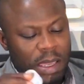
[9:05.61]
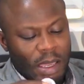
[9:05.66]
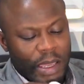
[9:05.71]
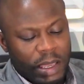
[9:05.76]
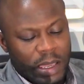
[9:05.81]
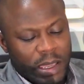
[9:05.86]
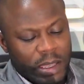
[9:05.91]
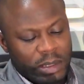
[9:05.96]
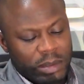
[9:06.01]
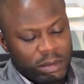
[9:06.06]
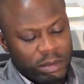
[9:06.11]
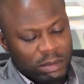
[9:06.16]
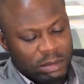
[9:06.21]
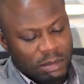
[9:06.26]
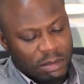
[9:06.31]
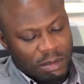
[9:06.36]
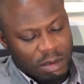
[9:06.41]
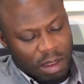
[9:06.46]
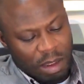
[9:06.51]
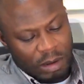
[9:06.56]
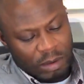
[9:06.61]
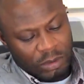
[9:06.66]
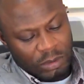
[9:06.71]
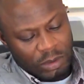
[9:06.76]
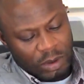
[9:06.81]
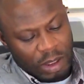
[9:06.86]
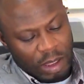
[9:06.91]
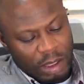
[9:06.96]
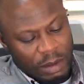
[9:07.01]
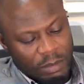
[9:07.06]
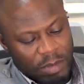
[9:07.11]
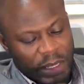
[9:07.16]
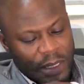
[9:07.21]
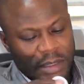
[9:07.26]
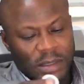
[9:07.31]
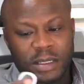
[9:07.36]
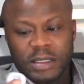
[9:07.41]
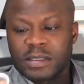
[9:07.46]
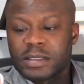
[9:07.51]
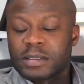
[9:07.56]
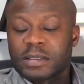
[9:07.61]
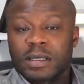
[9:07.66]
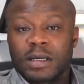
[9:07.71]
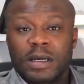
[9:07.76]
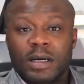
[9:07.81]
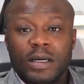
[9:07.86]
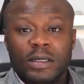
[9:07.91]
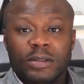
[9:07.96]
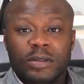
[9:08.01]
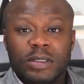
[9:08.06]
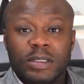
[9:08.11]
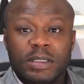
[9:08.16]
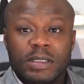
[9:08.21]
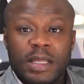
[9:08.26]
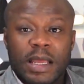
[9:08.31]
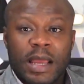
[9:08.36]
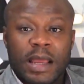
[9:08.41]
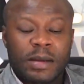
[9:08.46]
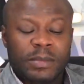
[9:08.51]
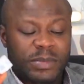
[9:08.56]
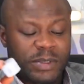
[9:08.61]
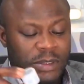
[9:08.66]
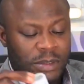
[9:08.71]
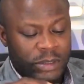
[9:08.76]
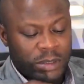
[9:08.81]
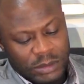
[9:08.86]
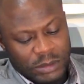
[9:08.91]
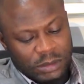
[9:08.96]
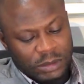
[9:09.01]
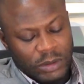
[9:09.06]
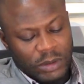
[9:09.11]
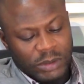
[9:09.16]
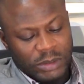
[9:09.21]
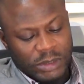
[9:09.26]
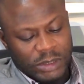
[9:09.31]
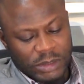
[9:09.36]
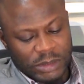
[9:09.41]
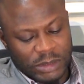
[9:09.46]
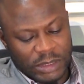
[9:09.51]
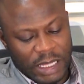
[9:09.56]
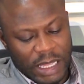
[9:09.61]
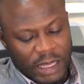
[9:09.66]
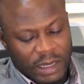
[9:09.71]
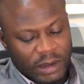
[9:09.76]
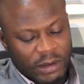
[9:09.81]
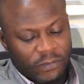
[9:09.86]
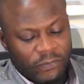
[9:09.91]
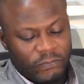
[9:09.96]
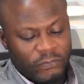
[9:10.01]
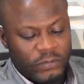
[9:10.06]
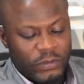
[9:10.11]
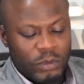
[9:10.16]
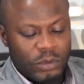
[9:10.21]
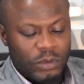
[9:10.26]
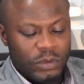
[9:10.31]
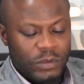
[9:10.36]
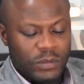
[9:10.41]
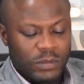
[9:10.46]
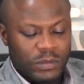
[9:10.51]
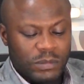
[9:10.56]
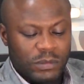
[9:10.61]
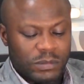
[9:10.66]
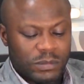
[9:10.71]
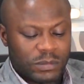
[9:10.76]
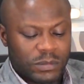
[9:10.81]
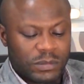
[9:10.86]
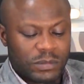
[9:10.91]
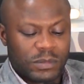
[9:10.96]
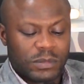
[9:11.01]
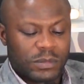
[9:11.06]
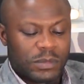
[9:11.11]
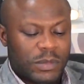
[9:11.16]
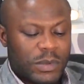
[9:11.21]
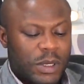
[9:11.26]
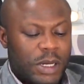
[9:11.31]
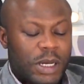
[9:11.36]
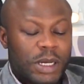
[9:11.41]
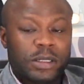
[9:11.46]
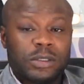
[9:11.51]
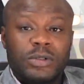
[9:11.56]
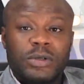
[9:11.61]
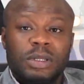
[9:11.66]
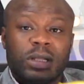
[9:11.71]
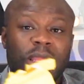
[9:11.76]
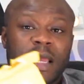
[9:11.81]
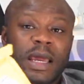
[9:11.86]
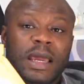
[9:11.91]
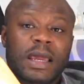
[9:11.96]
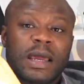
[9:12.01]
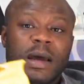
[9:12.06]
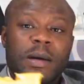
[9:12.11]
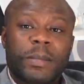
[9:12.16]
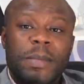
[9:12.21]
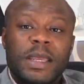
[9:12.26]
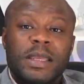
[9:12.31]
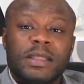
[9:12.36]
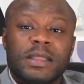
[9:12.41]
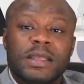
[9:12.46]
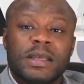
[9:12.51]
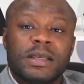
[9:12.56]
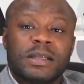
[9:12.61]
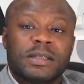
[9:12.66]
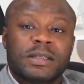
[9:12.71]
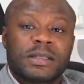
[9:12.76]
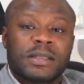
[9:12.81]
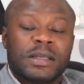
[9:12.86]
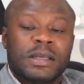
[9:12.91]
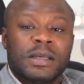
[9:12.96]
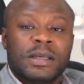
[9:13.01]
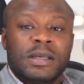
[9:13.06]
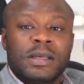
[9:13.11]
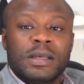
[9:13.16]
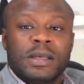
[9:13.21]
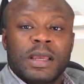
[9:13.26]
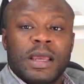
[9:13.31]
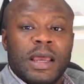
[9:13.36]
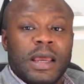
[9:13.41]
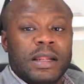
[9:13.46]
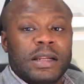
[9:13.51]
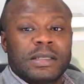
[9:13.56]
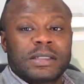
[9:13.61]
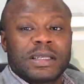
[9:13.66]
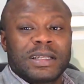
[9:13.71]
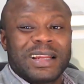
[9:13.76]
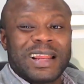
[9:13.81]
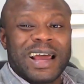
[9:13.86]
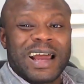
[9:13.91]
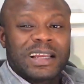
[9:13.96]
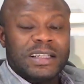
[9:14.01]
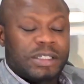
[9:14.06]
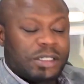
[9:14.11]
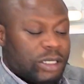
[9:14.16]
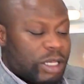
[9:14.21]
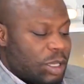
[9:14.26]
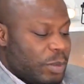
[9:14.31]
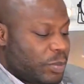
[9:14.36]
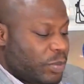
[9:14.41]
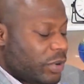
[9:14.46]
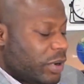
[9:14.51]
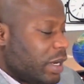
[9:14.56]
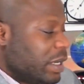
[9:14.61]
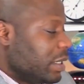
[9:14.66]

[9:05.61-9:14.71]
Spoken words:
And I don't know how many, this is 100 stamps. So it's just like a few hundred that come in this. And it's a lot cheaper.